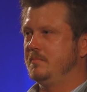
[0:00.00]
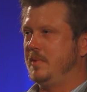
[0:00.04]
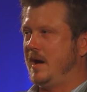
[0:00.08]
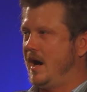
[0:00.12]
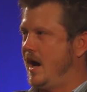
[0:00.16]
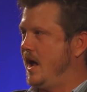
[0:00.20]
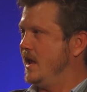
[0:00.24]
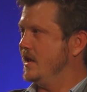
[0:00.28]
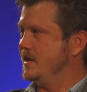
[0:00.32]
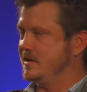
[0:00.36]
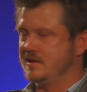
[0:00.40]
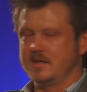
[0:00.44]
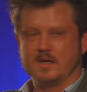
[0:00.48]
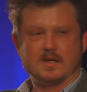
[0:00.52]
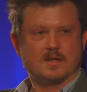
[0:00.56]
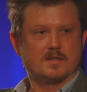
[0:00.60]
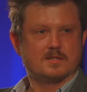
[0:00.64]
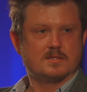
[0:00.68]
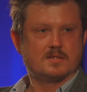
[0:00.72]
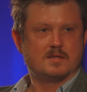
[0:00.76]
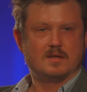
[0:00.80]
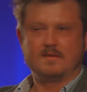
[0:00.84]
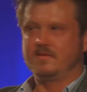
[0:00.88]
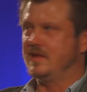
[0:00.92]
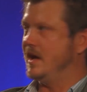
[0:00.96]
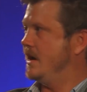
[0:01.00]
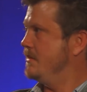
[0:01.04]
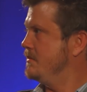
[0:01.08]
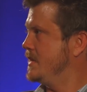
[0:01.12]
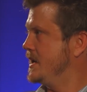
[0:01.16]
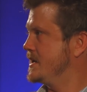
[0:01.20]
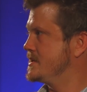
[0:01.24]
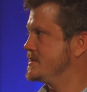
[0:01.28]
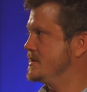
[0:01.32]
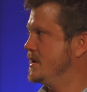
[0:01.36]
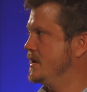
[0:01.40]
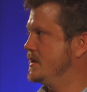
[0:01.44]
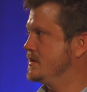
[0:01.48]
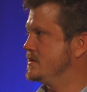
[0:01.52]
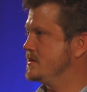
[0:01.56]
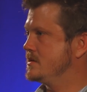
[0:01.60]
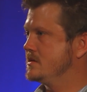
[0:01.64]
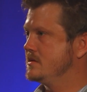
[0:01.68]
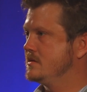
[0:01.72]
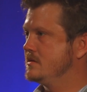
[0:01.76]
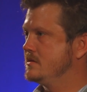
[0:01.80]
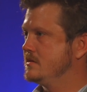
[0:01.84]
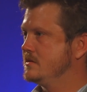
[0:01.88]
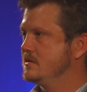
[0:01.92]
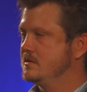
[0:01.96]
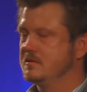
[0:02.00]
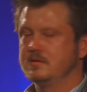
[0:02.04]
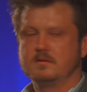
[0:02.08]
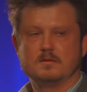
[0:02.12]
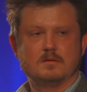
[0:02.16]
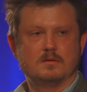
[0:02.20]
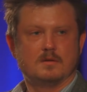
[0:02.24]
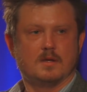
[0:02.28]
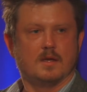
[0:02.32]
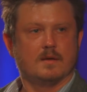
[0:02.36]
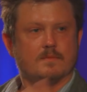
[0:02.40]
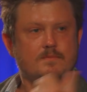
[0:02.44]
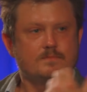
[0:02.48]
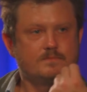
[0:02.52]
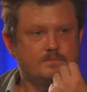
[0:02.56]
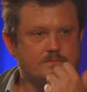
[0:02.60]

politics, if that makes sense. Yeah.